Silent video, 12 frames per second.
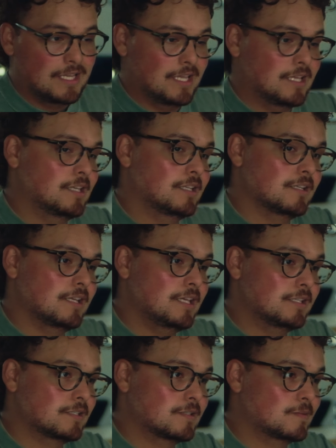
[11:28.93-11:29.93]
and
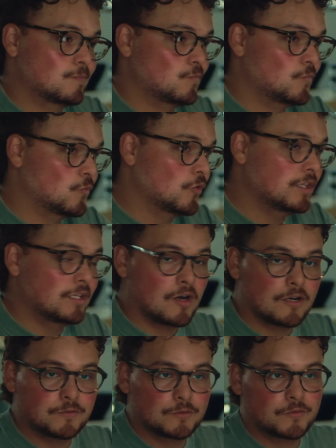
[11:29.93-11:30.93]
it's really
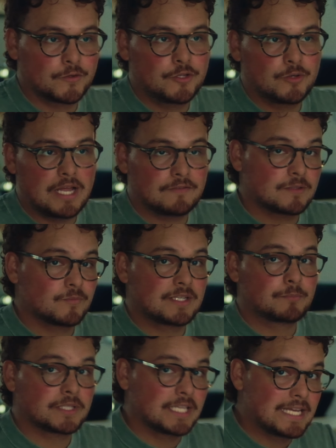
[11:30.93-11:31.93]
awful for you to have something
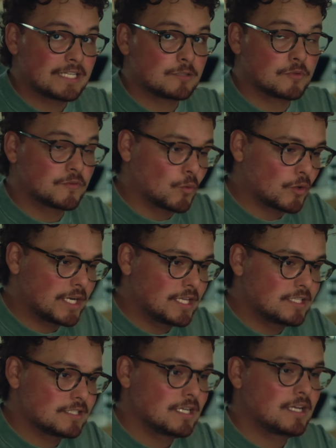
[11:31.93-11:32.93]
planned
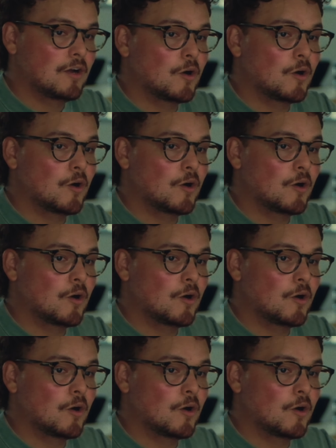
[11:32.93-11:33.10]
beforehand